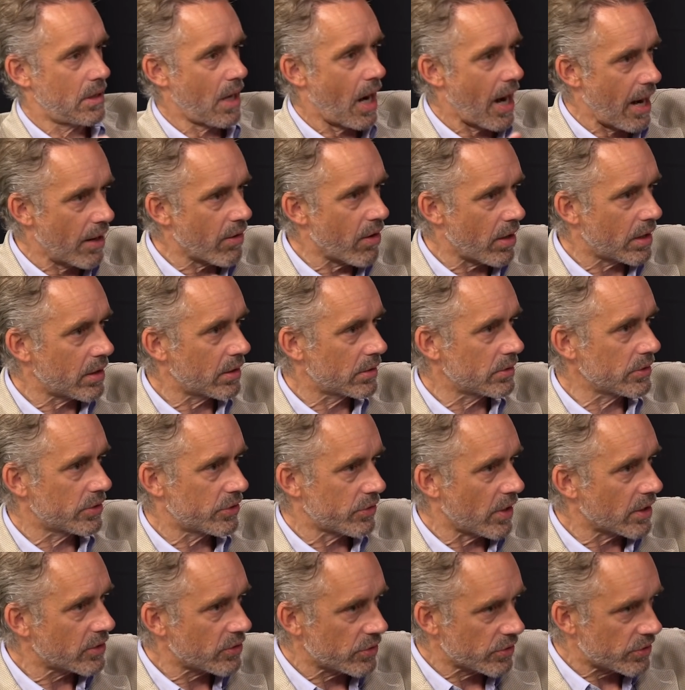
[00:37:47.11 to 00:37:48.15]
hierarchical
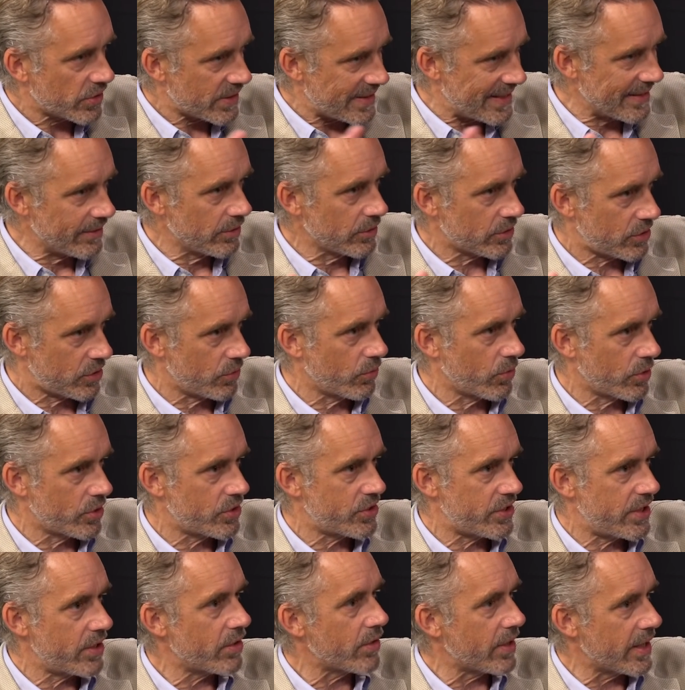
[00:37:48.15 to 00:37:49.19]
structures tilt
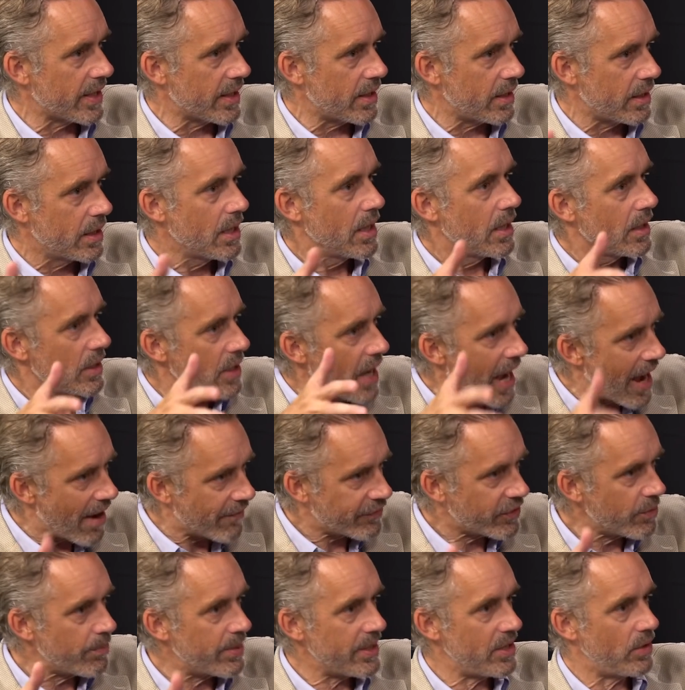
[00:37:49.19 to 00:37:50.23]
towards tyranny. You
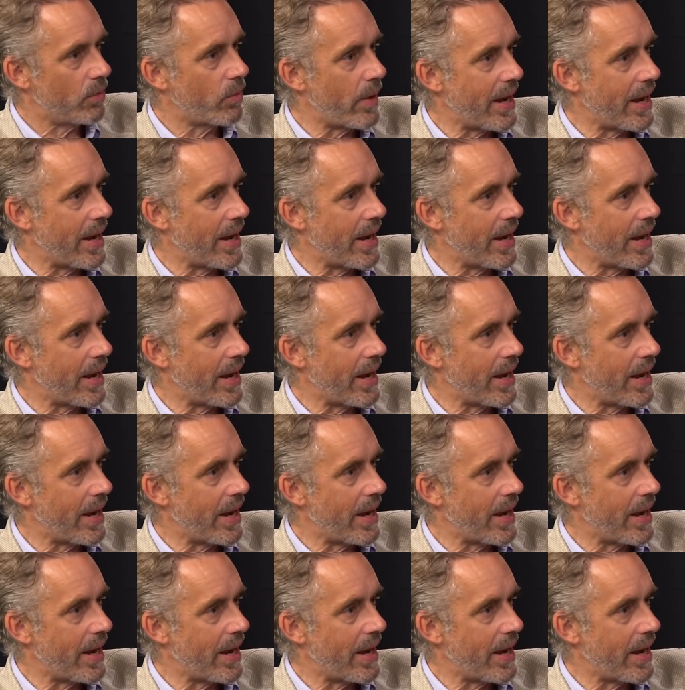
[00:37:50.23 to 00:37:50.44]
have to be